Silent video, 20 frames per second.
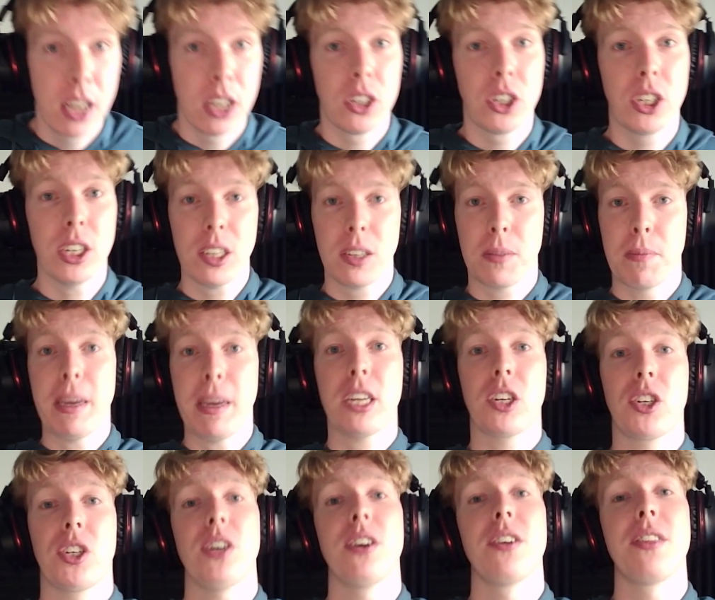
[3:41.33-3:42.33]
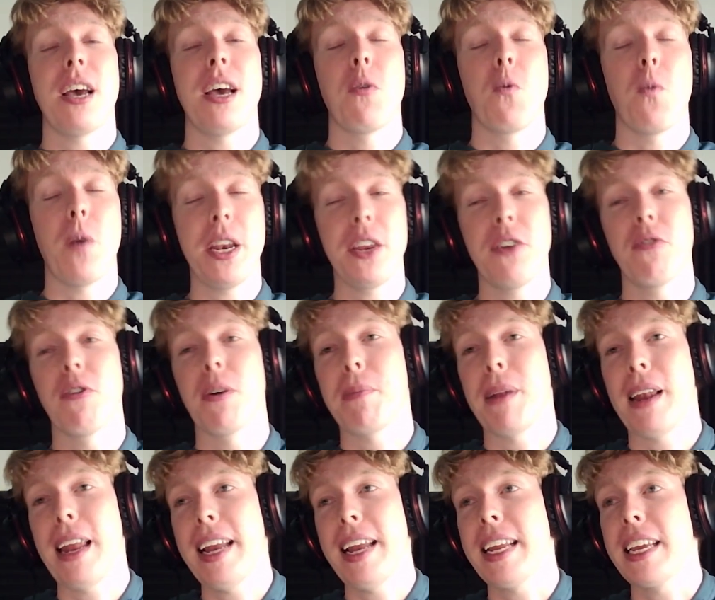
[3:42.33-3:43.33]
Just make sure that when you are
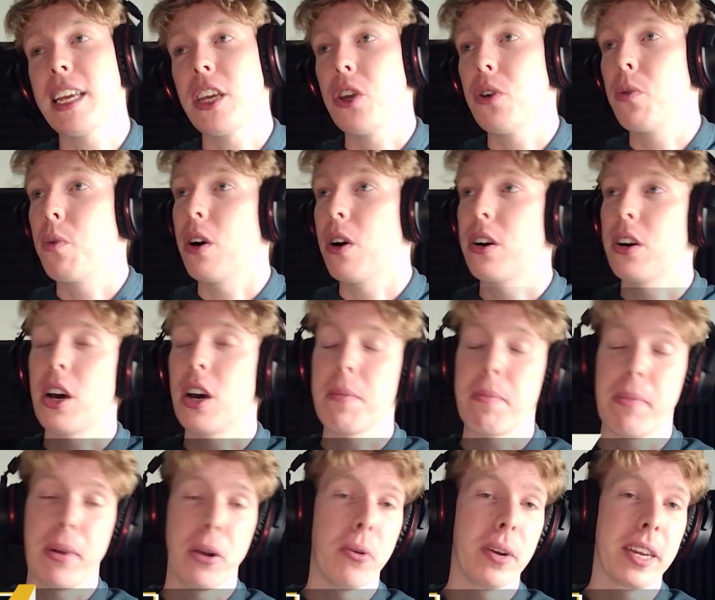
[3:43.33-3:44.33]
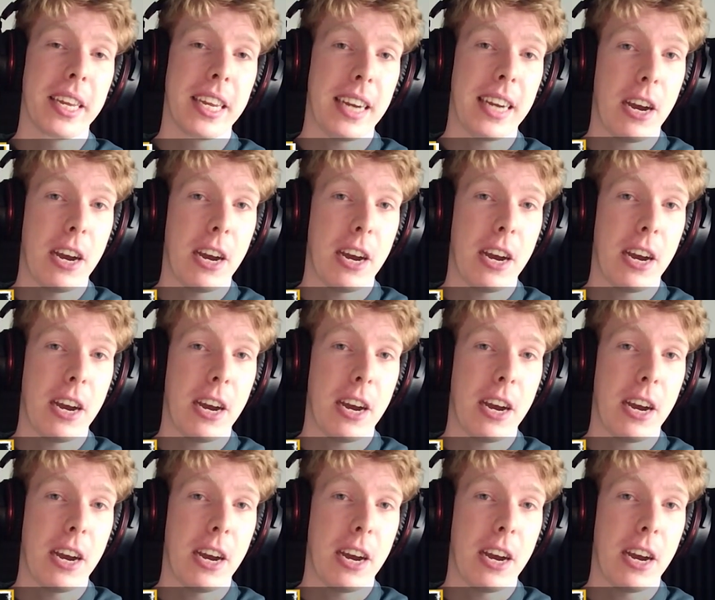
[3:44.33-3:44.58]
planning, you are not blowing it